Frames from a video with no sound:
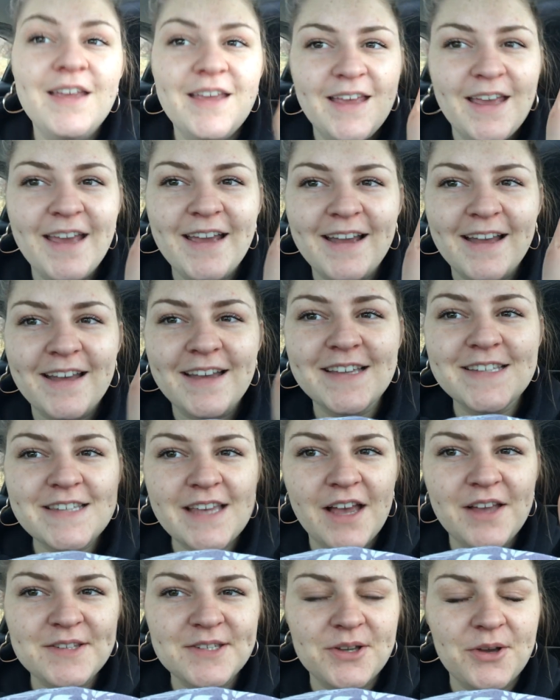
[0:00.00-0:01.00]
Hey guys,
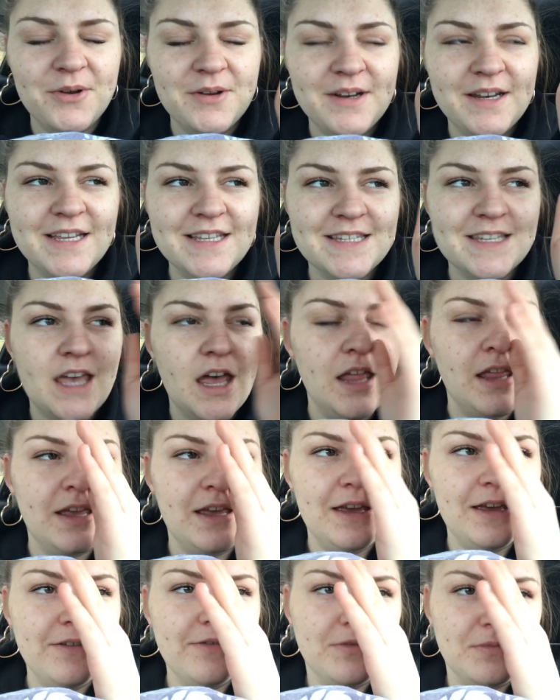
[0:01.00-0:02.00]
how's it going? It's
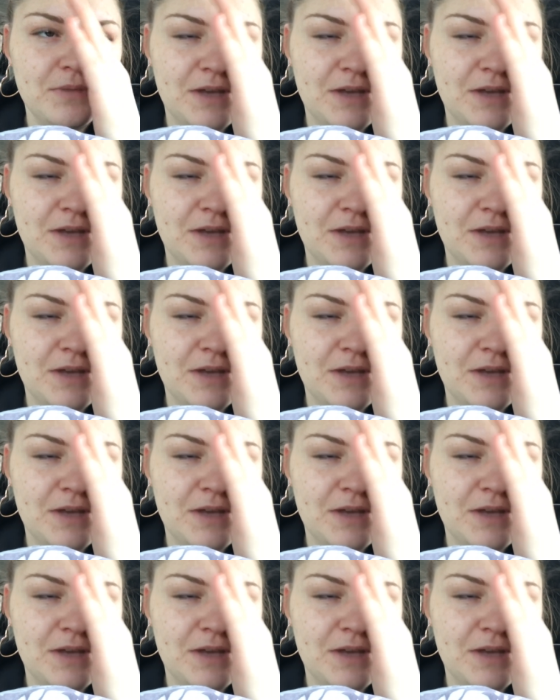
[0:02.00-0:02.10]
Kelly from